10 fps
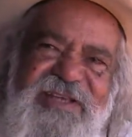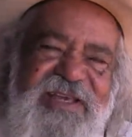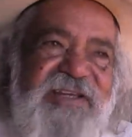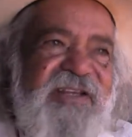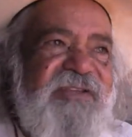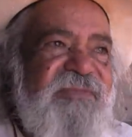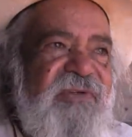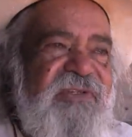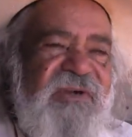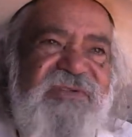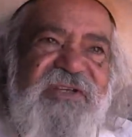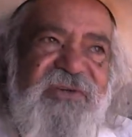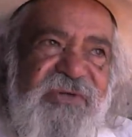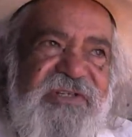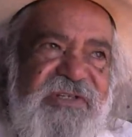And because I was a
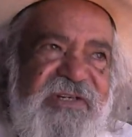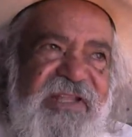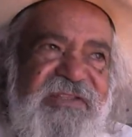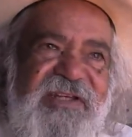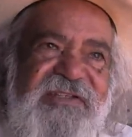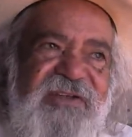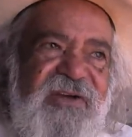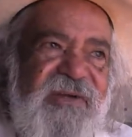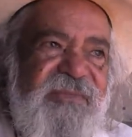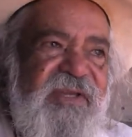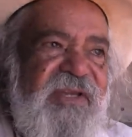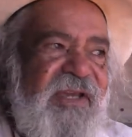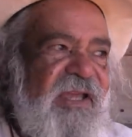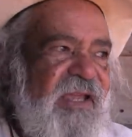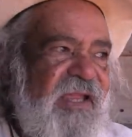Christian at that time,
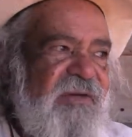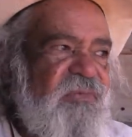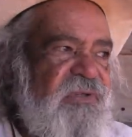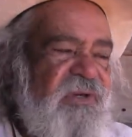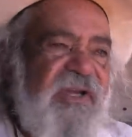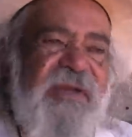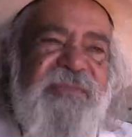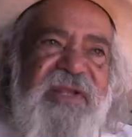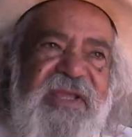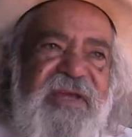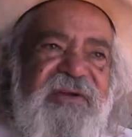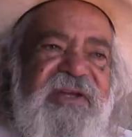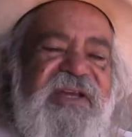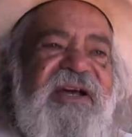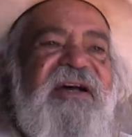and which I am now,
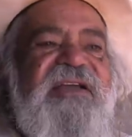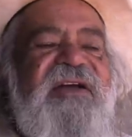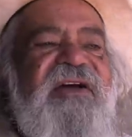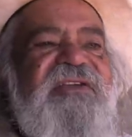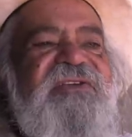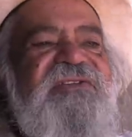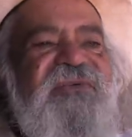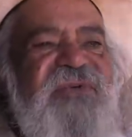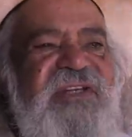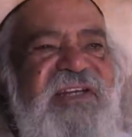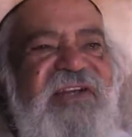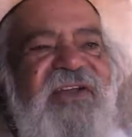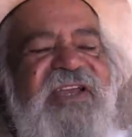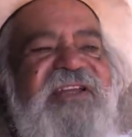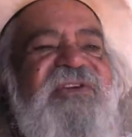I used to really
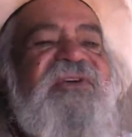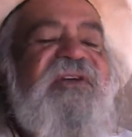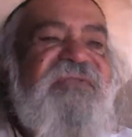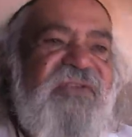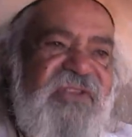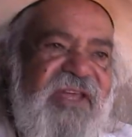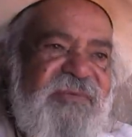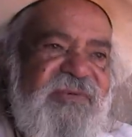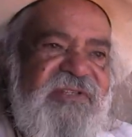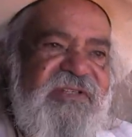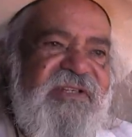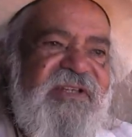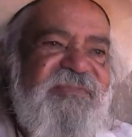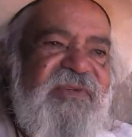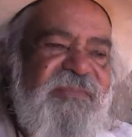like looking for that, because it
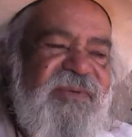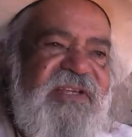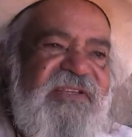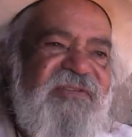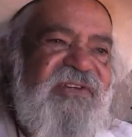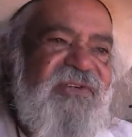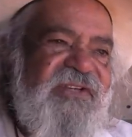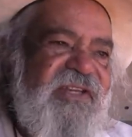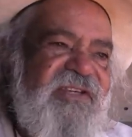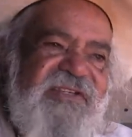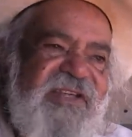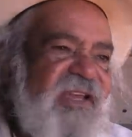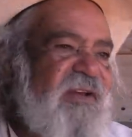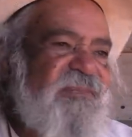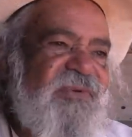gave me a peaceful look, and you
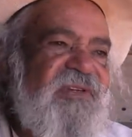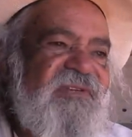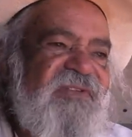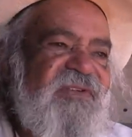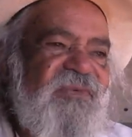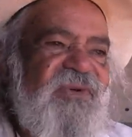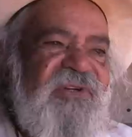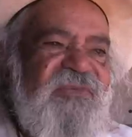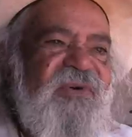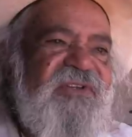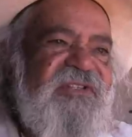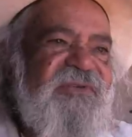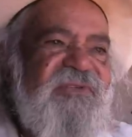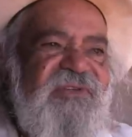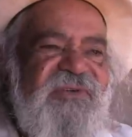say how beautiful the world was
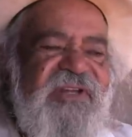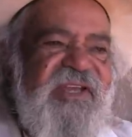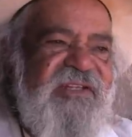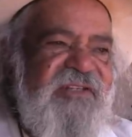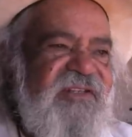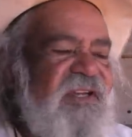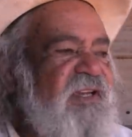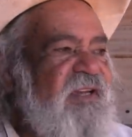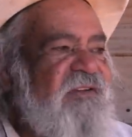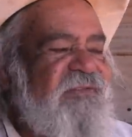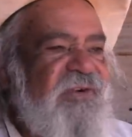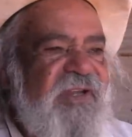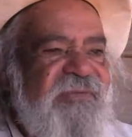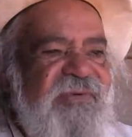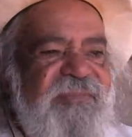that was created for
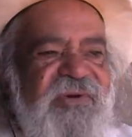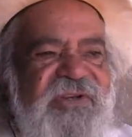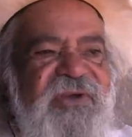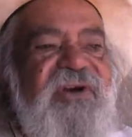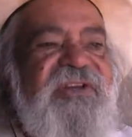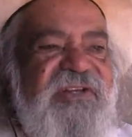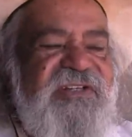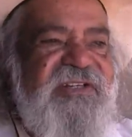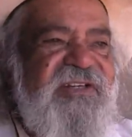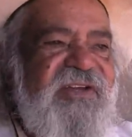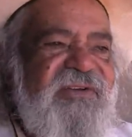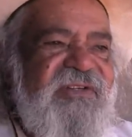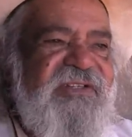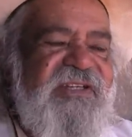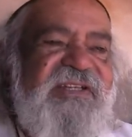everybody on it. You know,
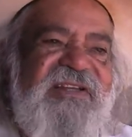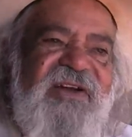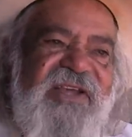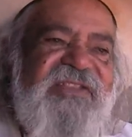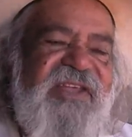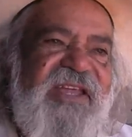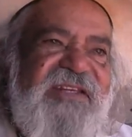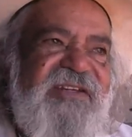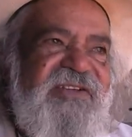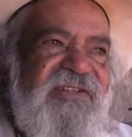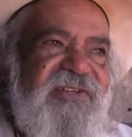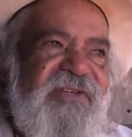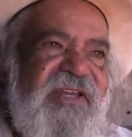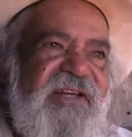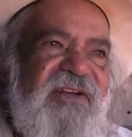I'd see it like that. I used to
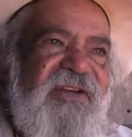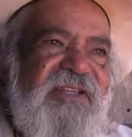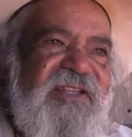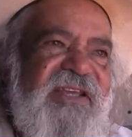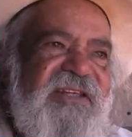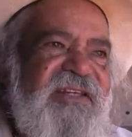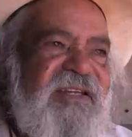look at it like that.